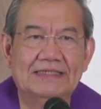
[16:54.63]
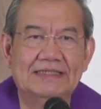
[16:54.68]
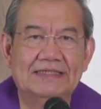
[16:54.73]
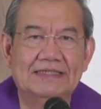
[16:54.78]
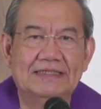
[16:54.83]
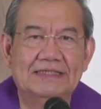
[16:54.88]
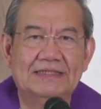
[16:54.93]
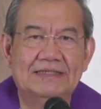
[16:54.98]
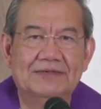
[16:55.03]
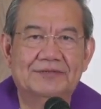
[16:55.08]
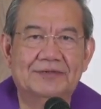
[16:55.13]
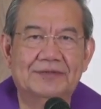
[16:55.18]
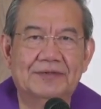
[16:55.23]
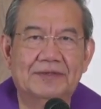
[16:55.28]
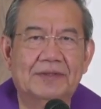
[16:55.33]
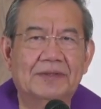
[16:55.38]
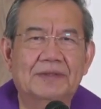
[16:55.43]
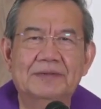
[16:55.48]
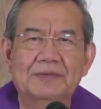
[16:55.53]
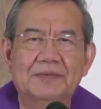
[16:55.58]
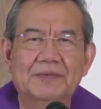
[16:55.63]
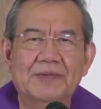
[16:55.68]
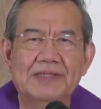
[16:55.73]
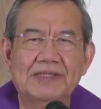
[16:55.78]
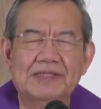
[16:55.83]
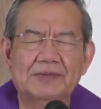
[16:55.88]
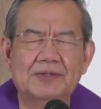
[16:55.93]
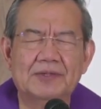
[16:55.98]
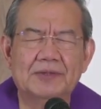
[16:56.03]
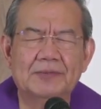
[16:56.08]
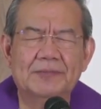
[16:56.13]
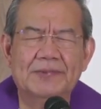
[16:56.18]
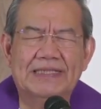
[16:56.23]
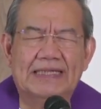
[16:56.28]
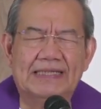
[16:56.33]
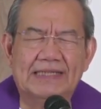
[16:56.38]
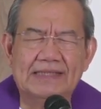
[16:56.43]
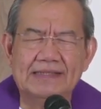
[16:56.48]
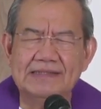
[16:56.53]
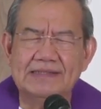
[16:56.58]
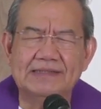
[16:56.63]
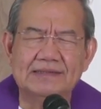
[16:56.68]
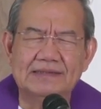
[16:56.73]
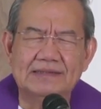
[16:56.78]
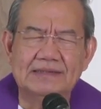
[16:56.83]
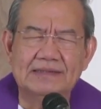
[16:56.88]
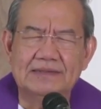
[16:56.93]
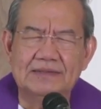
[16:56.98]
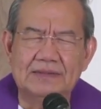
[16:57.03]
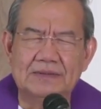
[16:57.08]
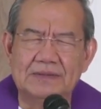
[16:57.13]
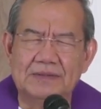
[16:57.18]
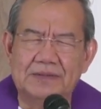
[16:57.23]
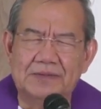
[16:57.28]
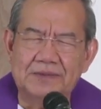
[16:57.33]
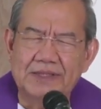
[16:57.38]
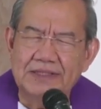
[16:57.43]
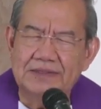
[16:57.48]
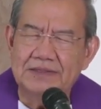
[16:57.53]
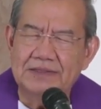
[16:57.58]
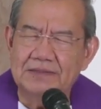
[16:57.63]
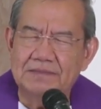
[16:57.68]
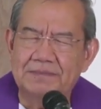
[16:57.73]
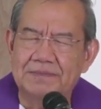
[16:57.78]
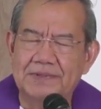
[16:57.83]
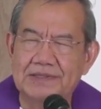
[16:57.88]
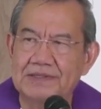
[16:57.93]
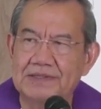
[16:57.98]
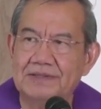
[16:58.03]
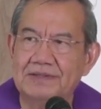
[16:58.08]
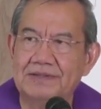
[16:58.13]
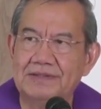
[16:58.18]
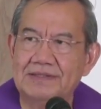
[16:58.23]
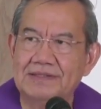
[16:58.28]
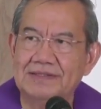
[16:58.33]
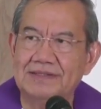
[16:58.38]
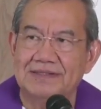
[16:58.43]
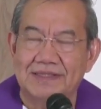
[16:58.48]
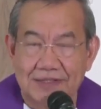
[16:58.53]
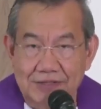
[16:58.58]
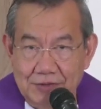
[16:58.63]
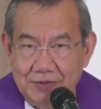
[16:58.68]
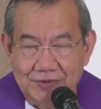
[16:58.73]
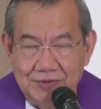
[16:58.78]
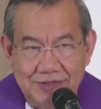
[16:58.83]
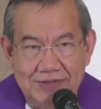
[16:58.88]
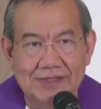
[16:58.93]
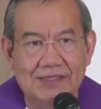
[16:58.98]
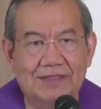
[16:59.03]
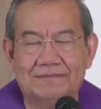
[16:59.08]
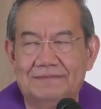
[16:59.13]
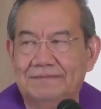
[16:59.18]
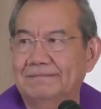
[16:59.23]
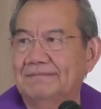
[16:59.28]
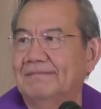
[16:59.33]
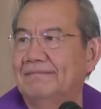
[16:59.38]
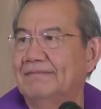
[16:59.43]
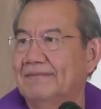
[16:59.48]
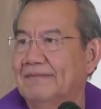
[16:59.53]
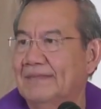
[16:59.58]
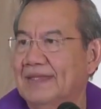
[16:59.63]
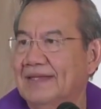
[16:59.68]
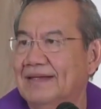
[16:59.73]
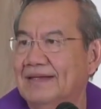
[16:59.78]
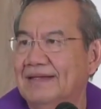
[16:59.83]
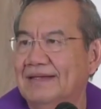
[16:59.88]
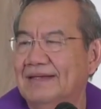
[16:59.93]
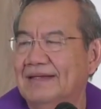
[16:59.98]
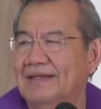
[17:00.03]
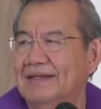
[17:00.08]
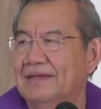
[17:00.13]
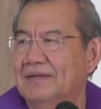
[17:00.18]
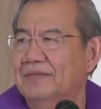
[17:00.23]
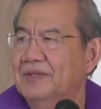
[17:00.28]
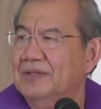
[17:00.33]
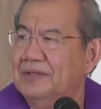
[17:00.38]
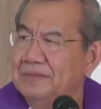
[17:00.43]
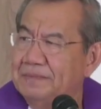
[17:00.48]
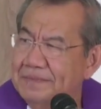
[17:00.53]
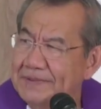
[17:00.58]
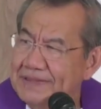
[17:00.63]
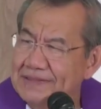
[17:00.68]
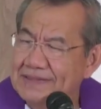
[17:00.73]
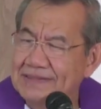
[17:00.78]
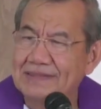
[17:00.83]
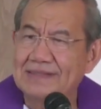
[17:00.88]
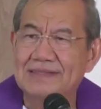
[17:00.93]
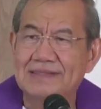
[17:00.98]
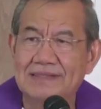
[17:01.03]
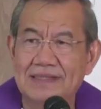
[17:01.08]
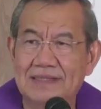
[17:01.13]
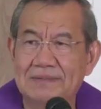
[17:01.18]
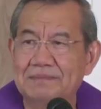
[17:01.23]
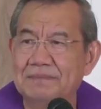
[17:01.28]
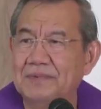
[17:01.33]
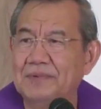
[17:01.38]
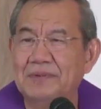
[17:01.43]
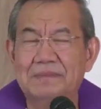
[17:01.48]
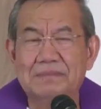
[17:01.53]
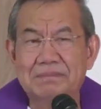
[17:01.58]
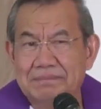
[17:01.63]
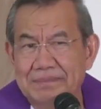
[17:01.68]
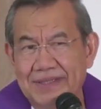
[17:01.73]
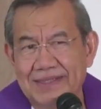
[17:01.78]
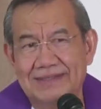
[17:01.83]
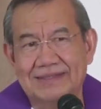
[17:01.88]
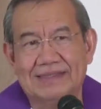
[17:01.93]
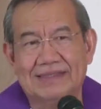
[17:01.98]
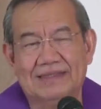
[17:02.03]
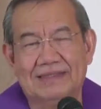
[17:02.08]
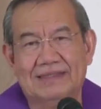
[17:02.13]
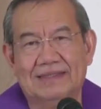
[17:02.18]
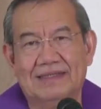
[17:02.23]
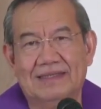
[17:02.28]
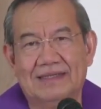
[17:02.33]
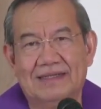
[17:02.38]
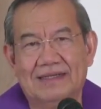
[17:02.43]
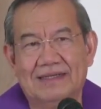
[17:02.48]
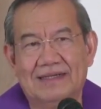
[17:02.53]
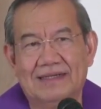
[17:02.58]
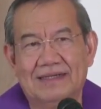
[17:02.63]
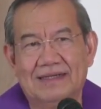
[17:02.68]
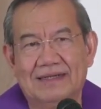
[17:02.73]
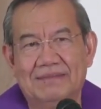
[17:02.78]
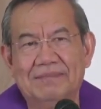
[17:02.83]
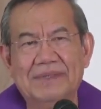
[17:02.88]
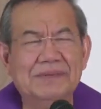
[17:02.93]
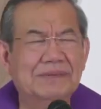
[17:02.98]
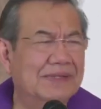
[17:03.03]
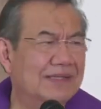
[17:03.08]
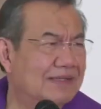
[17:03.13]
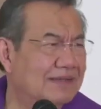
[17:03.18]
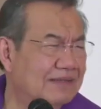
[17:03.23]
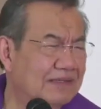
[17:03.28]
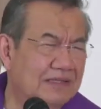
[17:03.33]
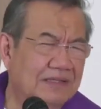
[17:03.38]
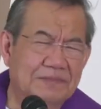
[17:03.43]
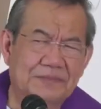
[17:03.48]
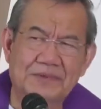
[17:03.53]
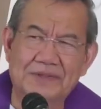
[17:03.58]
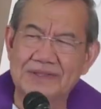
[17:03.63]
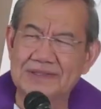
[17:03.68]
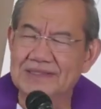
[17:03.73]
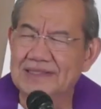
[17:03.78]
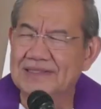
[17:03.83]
For always there will be lesser or greater persons than yourself. Will you please stop comparing? May mga tao po kasi, they